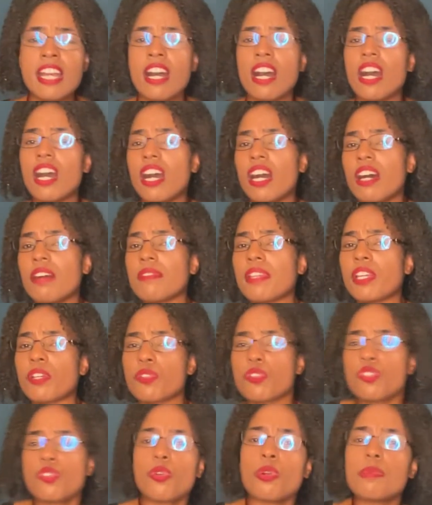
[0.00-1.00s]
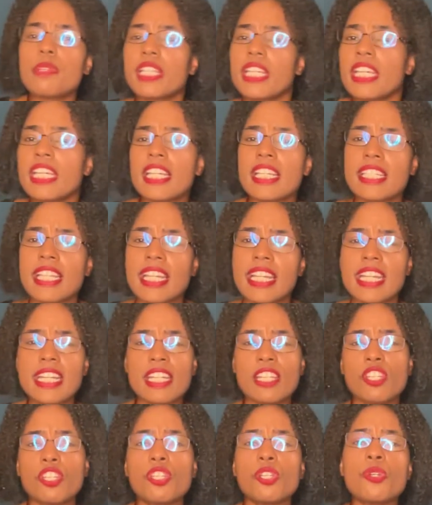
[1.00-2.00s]
Um, they go storming in because they
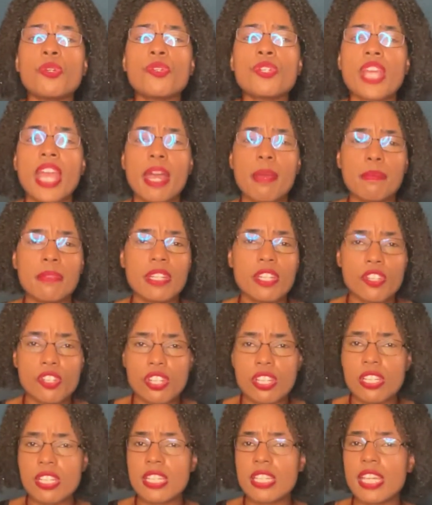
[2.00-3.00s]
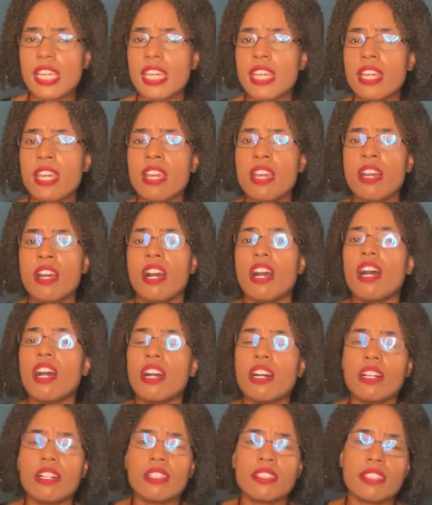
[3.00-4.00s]
needed huge ammunition they
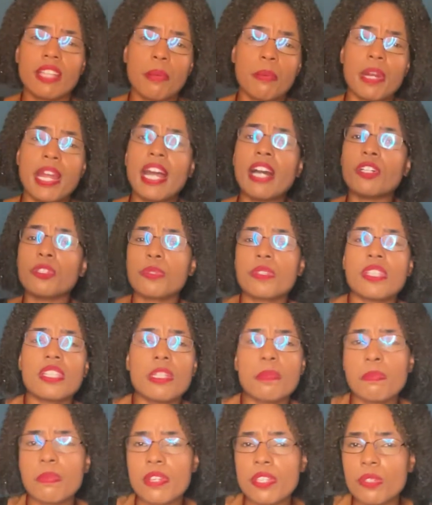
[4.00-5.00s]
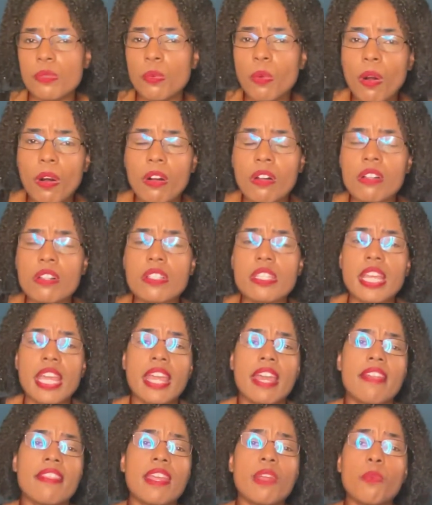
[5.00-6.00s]
uh, that were held within the prison walls,
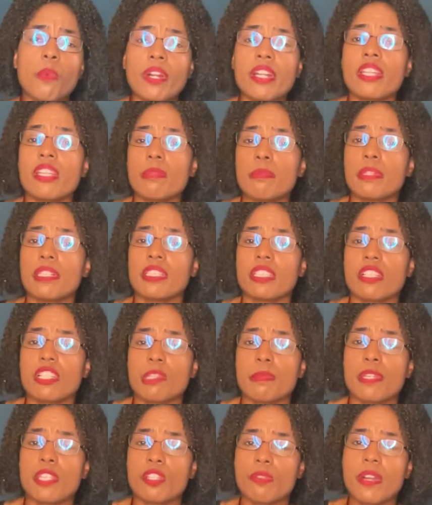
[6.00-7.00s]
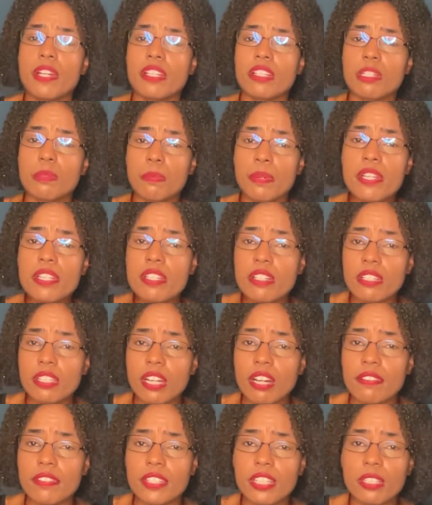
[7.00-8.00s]
and they wanted the building to be surrendered. The prisoner
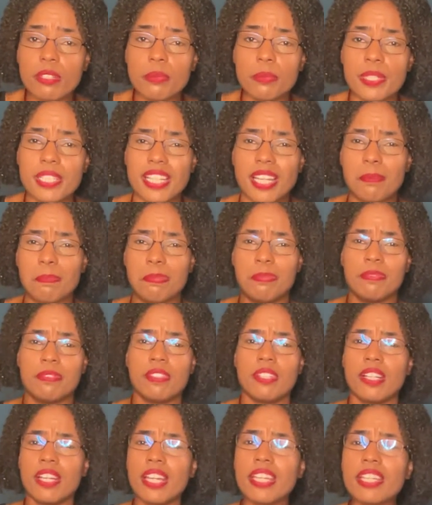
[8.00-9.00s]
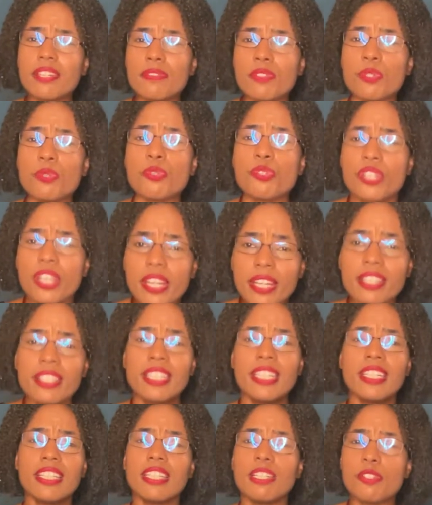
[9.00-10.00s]
governor was like, I ain't giving you shit.
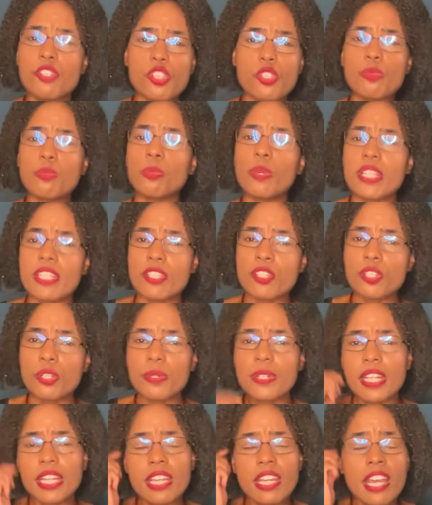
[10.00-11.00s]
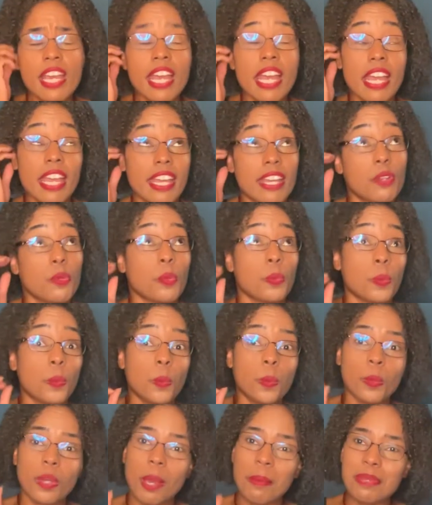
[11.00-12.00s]
He just wasn't doing it. And
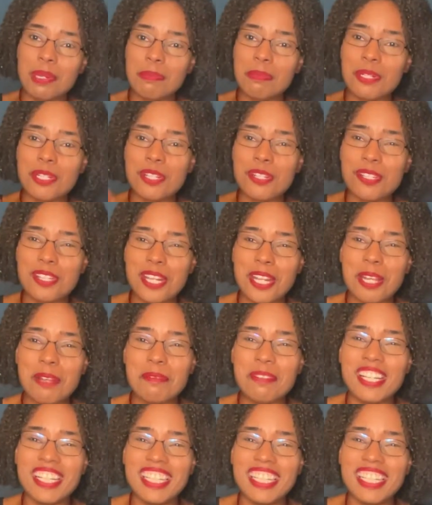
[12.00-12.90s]
I'm going to butcher the name.